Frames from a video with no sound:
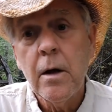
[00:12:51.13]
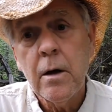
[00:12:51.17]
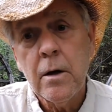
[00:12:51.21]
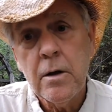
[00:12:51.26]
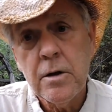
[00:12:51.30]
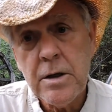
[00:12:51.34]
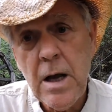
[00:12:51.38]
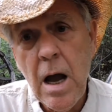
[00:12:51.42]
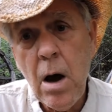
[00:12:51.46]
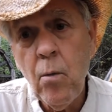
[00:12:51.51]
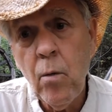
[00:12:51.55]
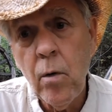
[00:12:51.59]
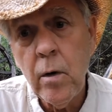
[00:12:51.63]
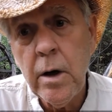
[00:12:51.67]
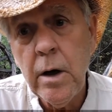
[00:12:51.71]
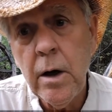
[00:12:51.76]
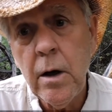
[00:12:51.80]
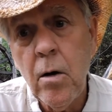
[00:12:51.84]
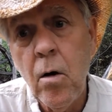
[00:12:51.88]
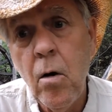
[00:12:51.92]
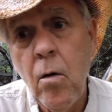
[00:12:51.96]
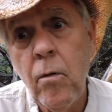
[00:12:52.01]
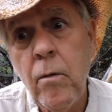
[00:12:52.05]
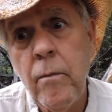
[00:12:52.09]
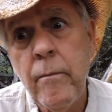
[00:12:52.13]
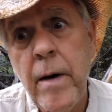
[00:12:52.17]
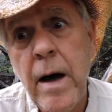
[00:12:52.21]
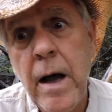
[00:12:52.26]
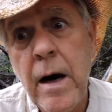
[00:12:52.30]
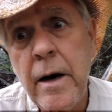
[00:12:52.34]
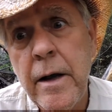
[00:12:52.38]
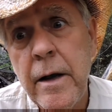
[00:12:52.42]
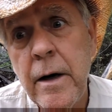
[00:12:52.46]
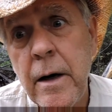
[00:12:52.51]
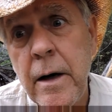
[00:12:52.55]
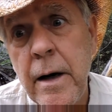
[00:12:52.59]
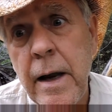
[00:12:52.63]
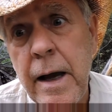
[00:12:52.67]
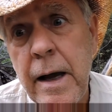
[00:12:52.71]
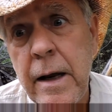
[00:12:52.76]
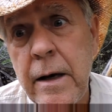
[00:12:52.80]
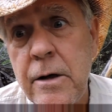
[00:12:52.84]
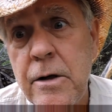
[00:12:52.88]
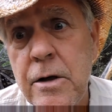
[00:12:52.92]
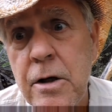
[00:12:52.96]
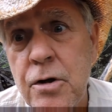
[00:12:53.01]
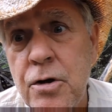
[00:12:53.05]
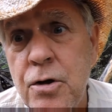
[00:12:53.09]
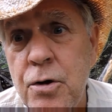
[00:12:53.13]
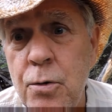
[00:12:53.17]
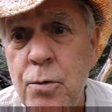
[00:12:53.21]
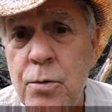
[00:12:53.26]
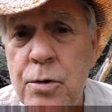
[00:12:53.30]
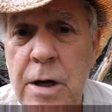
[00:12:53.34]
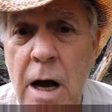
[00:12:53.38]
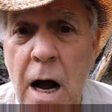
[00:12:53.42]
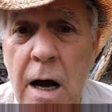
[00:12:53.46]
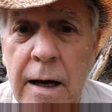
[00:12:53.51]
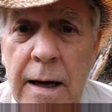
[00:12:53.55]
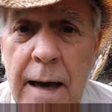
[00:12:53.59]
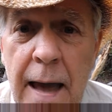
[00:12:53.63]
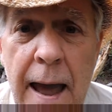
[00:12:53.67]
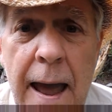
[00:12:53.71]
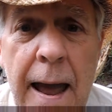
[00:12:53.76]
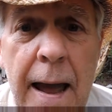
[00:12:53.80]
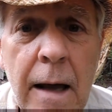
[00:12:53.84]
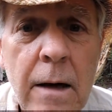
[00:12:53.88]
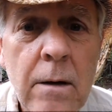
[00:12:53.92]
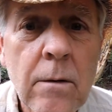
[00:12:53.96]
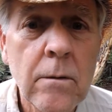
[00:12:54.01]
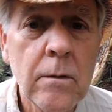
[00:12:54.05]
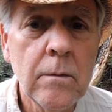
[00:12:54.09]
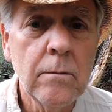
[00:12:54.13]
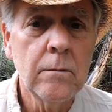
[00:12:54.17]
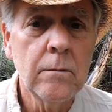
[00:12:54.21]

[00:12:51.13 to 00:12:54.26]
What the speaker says: Because I want to get home to my little lady as soon as I can.